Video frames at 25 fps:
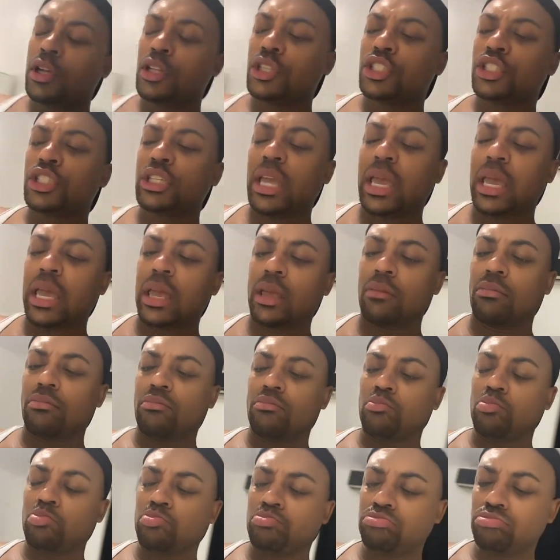Shit.
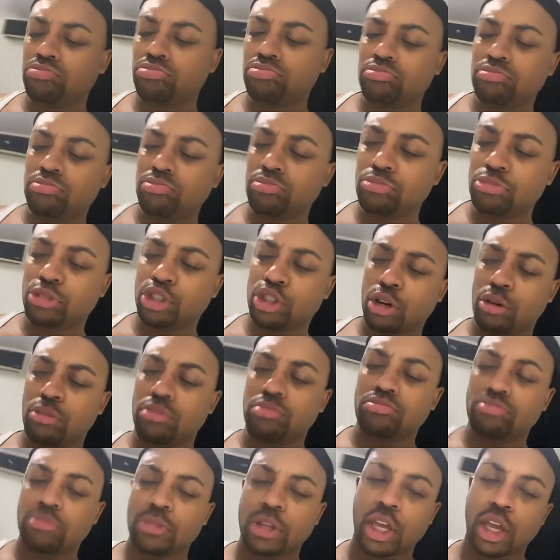
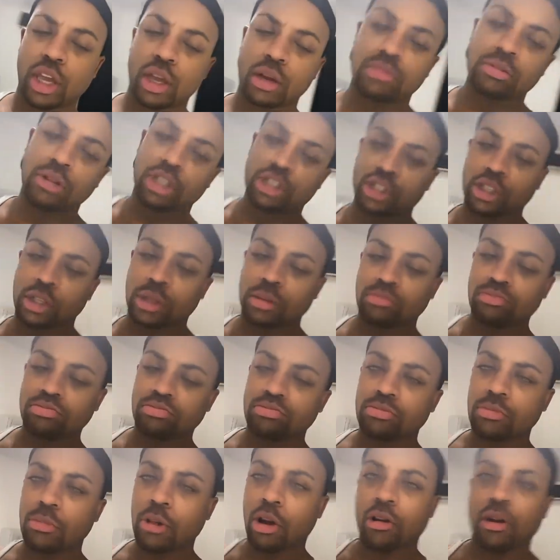So, yeah, that's it.
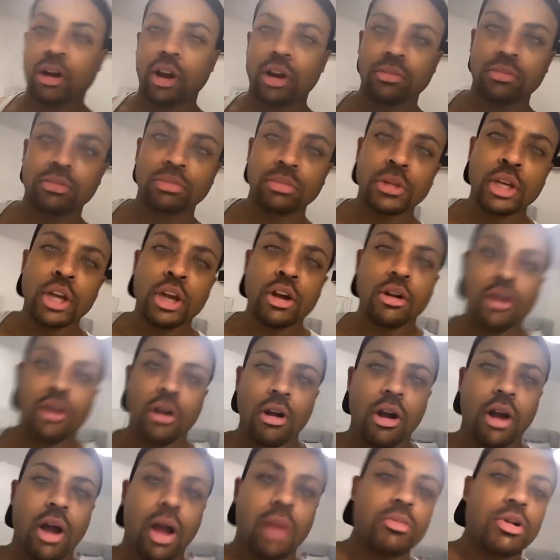All right,
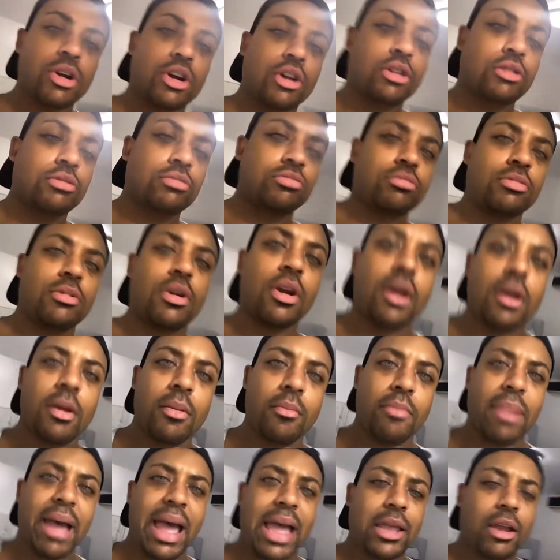I'm gonna go.
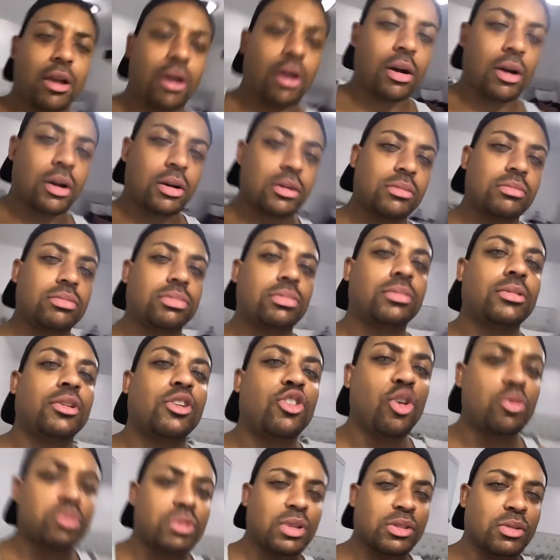Bye, y'all.
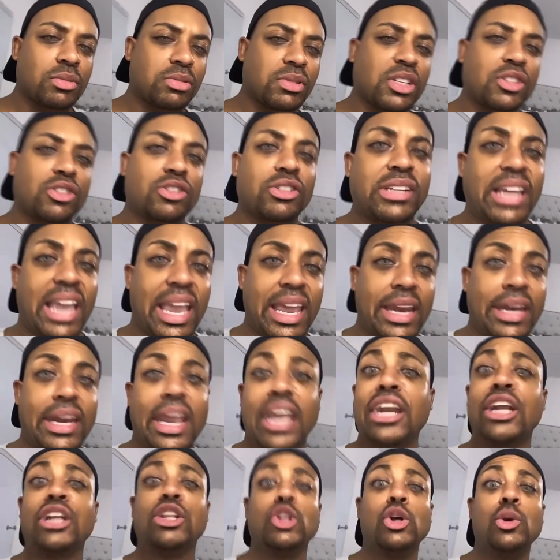I hope this was entertaining
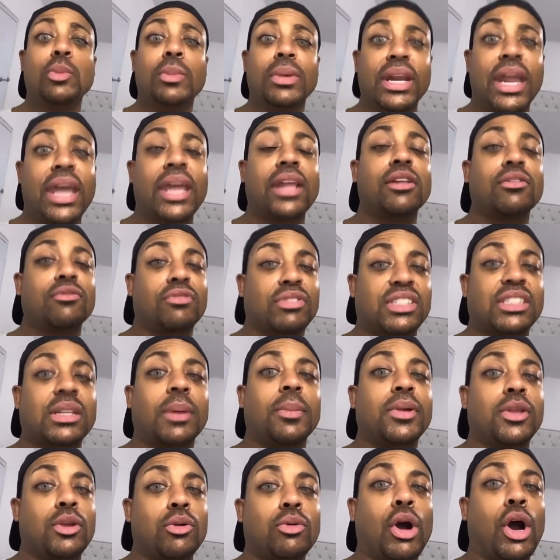and illuminating for
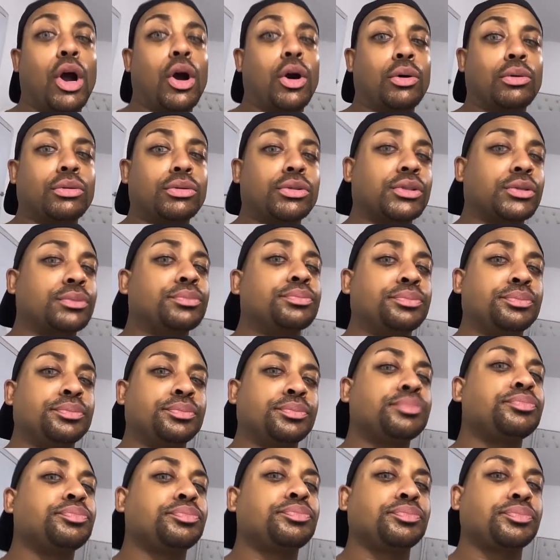some of you hoes.
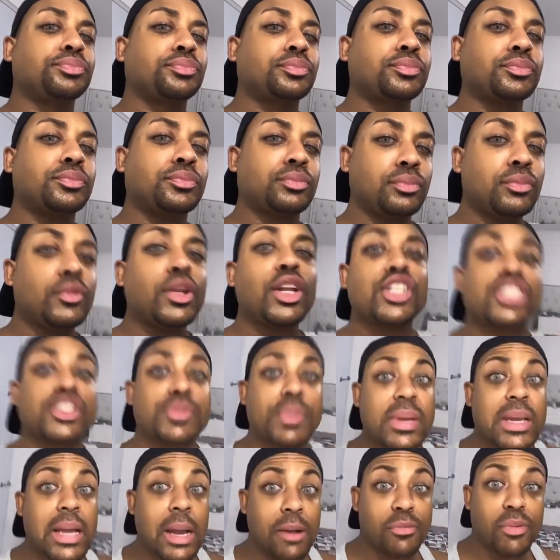
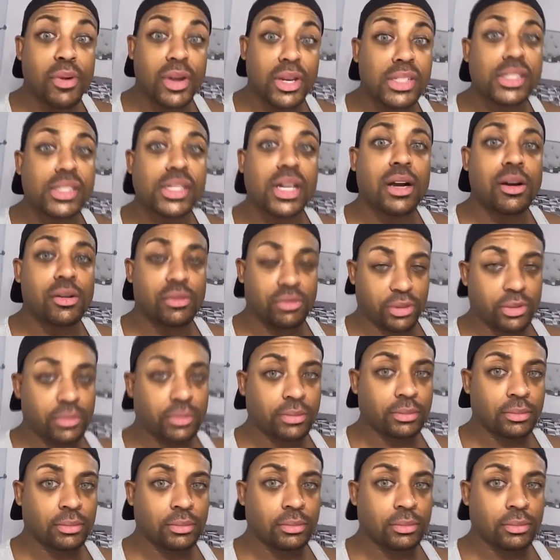Speak up for yourself.